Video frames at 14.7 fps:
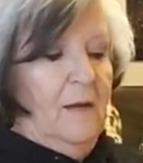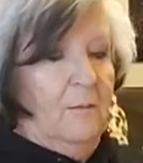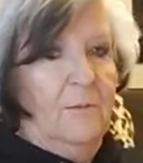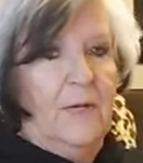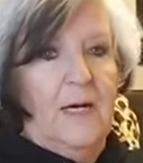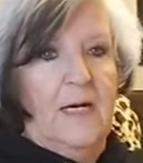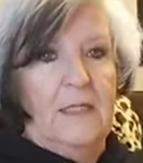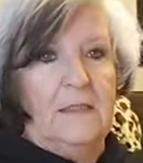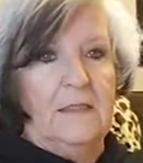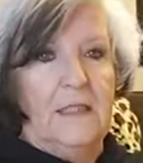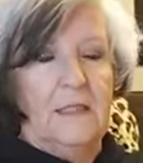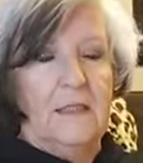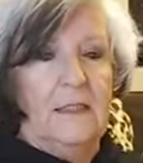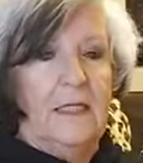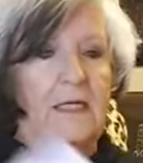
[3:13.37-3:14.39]
But
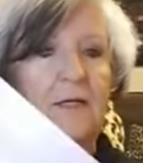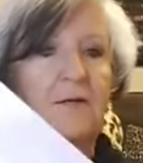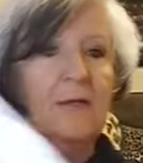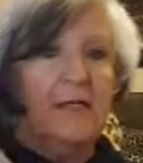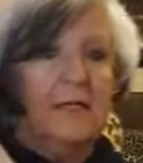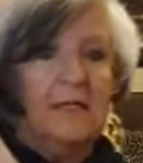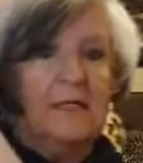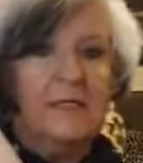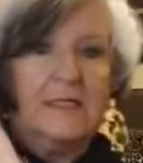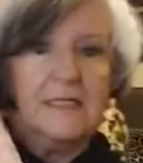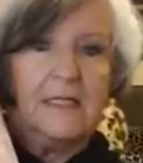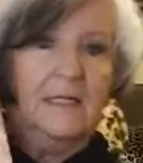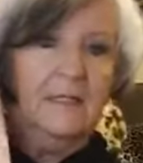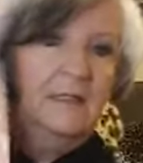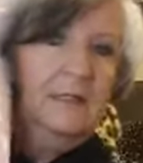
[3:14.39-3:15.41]
here
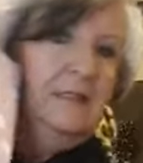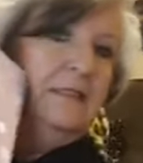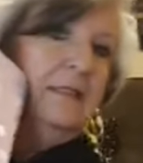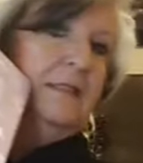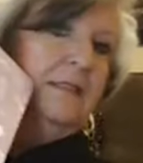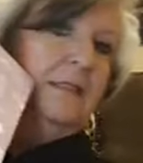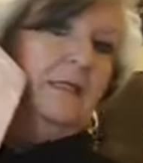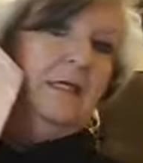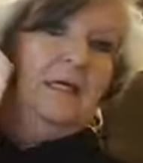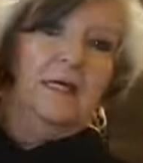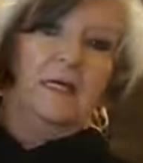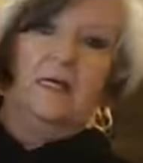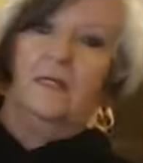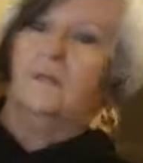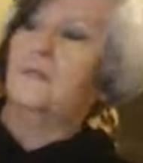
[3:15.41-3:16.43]
is,
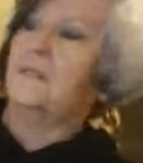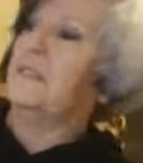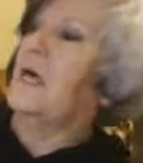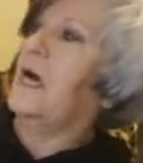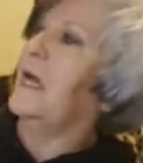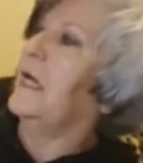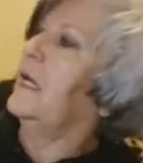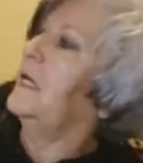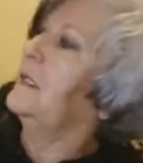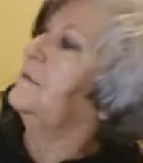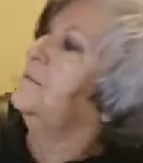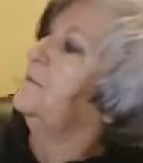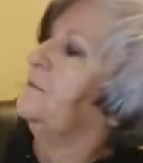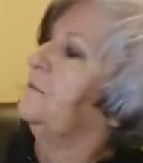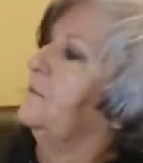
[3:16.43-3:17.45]
it looks like,
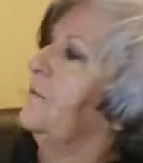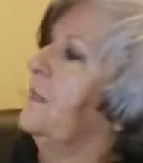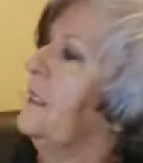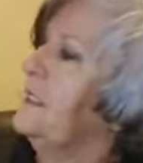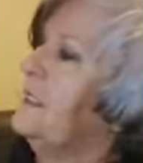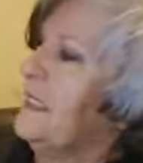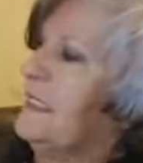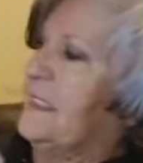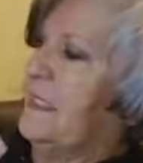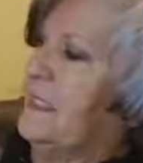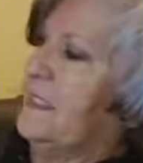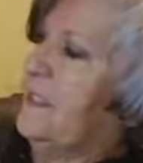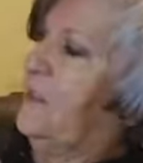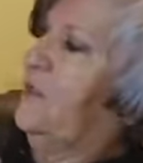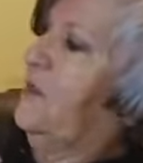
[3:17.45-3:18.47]
it says
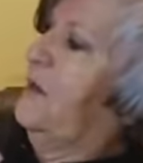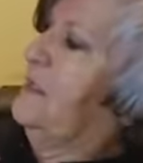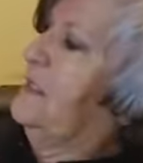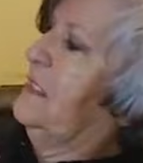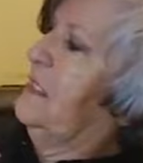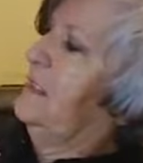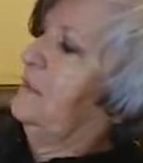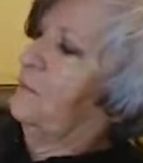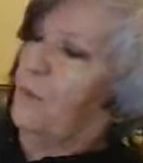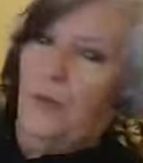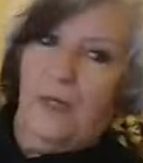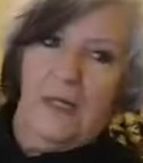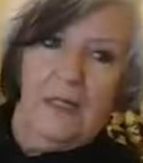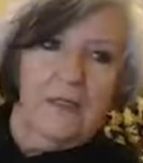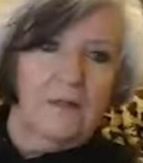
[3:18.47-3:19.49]
Scentsy across it. It's a
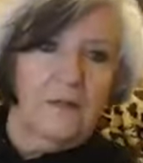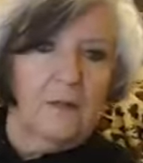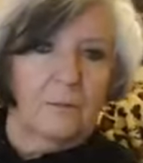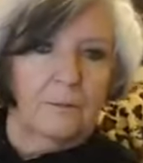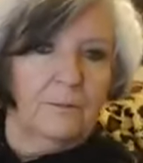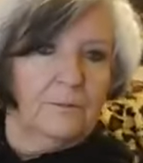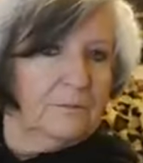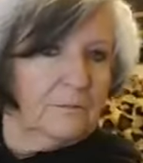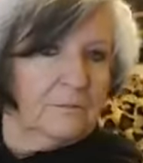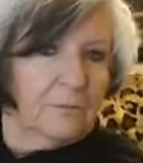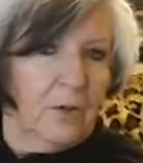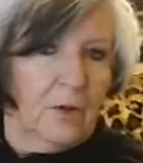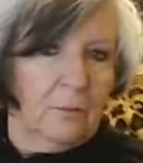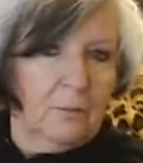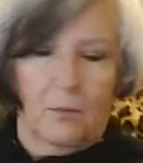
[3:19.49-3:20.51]
pretty little
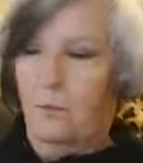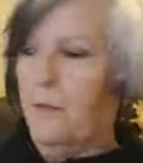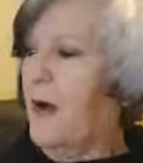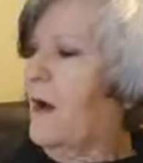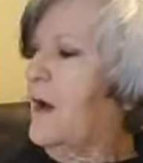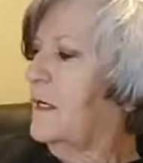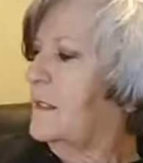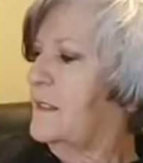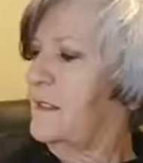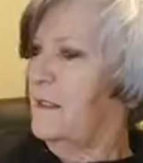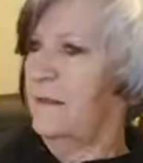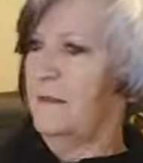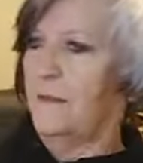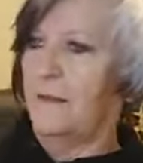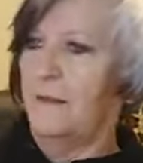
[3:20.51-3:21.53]
purple box,
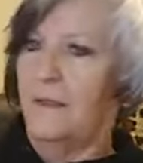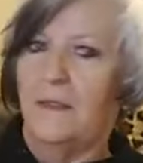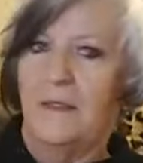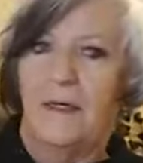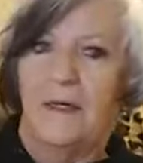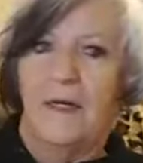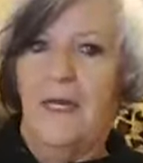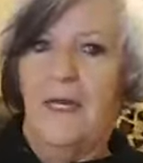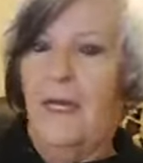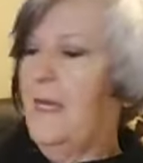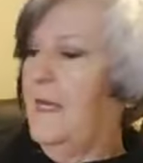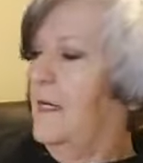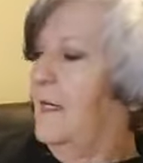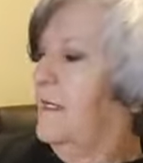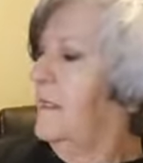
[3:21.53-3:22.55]

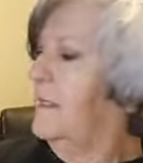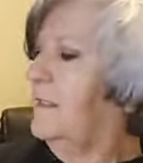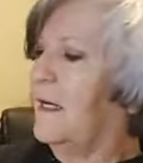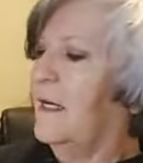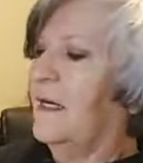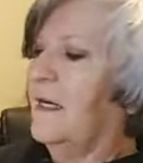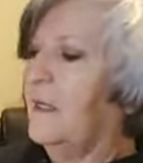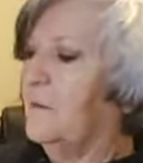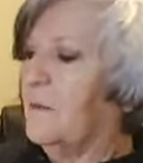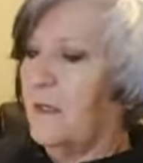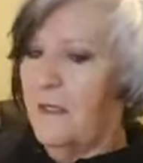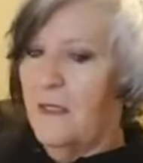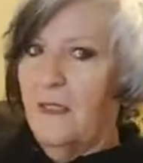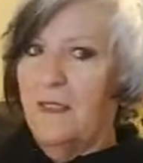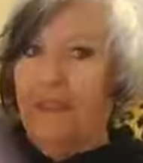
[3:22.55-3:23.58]
and I am going to